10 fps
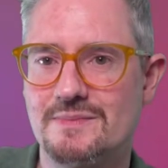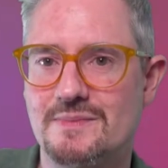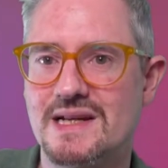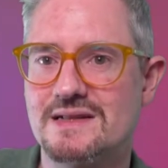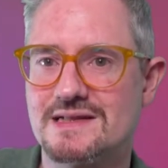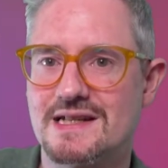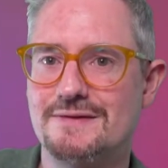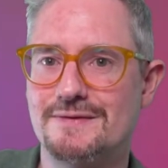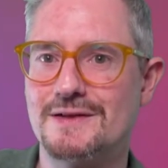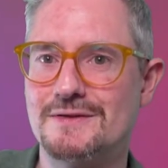Michael's
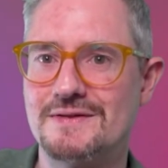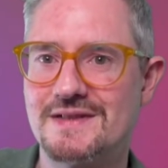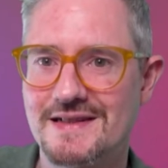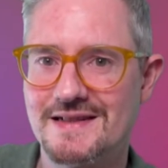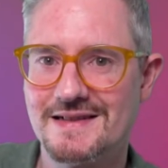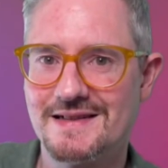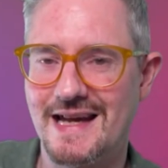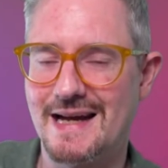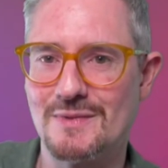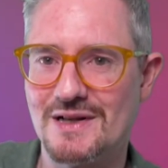iPhone
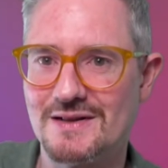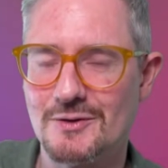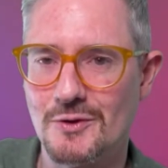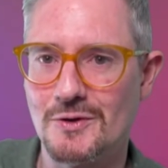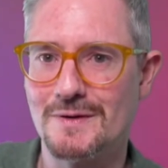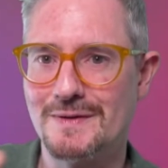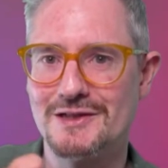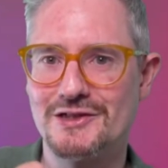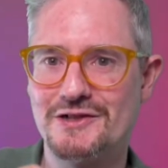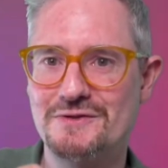camera or
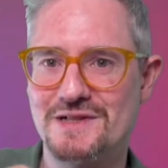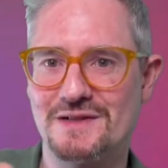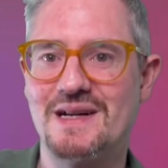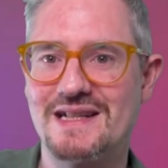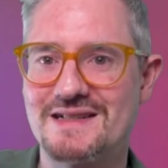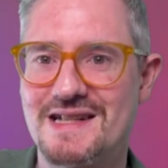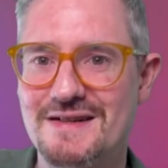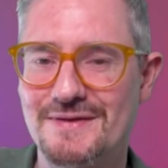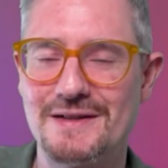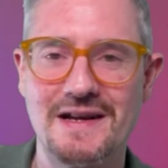Shoot on Michael's
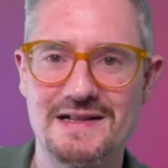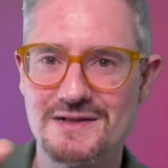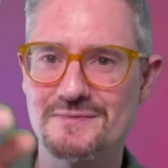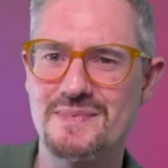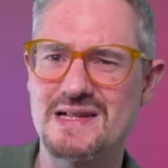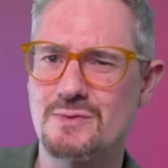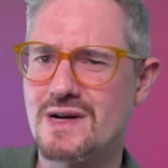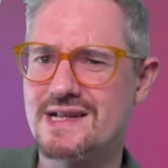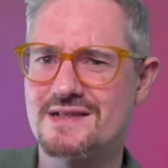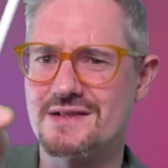iPhone. And that's
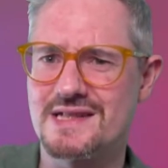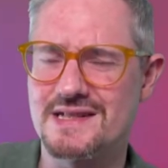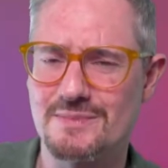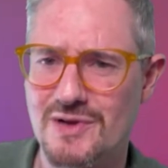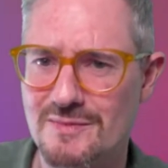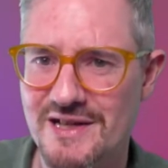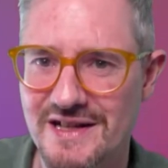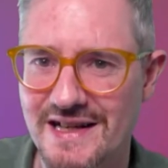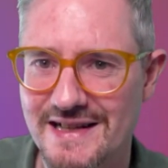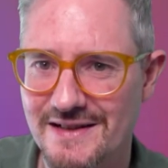why it's got such a
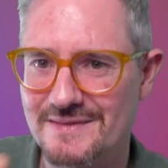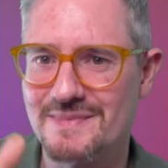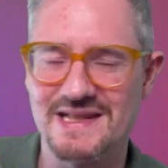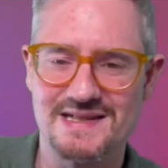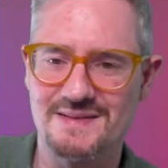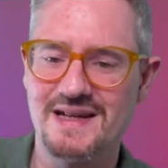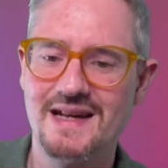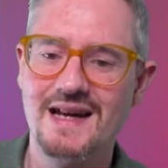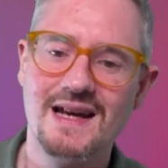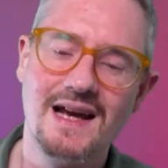prominent icon, because
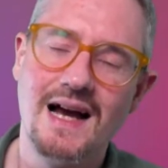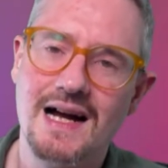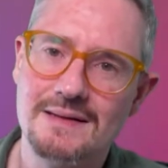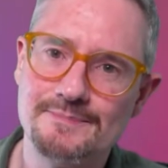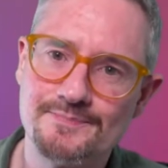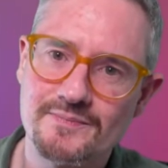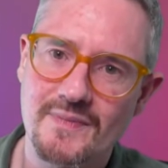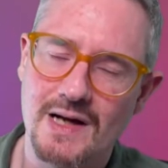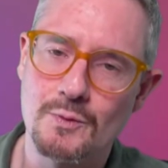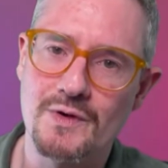
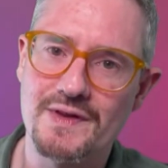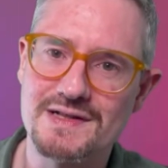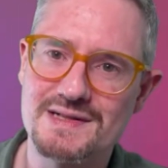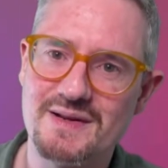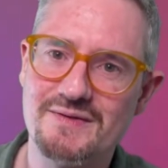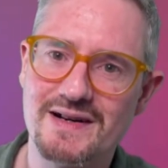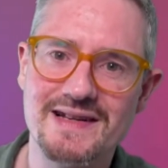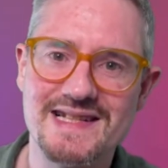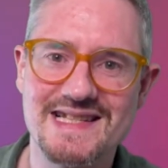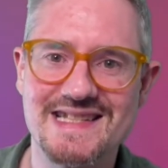I want those to be
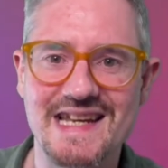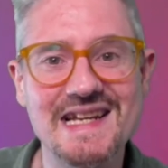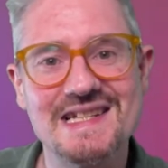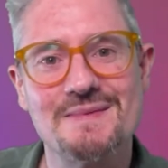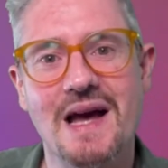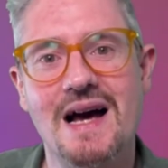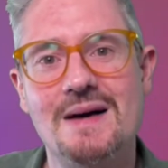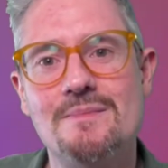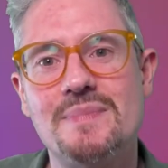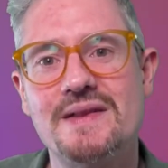very distinct.
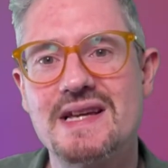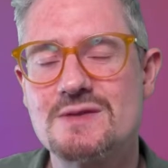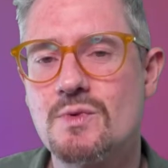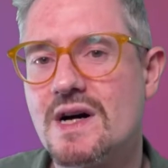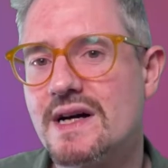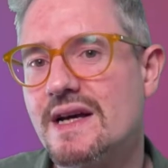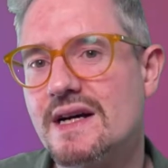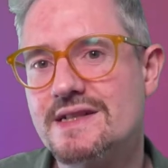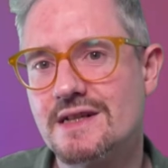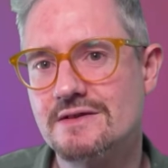But that's why
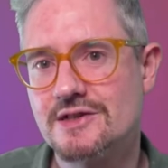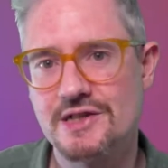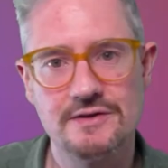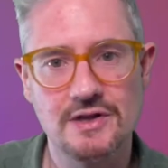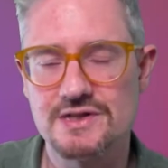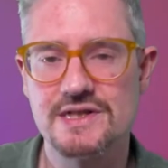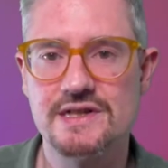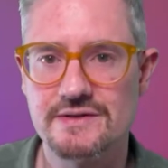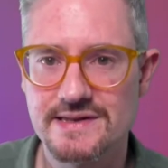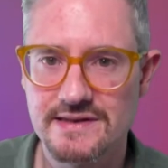I don't show
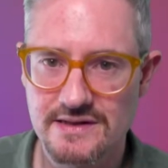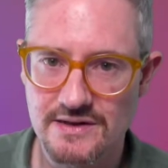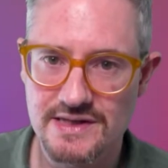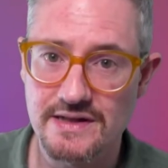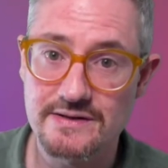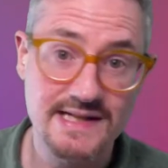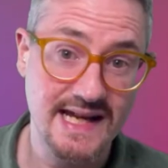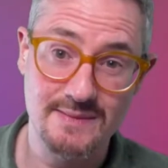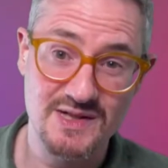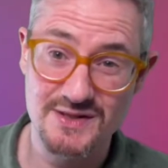continuity
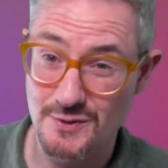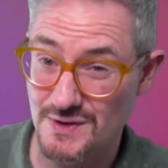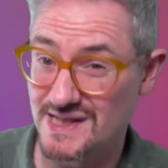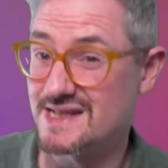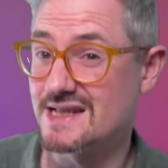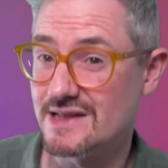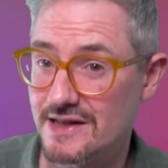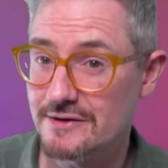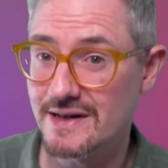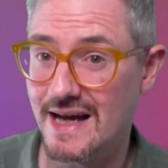camera sources in
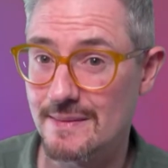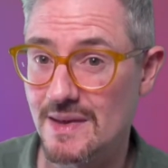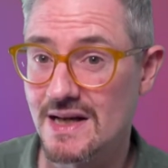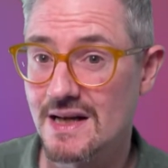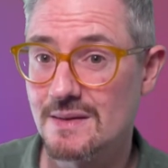CueCam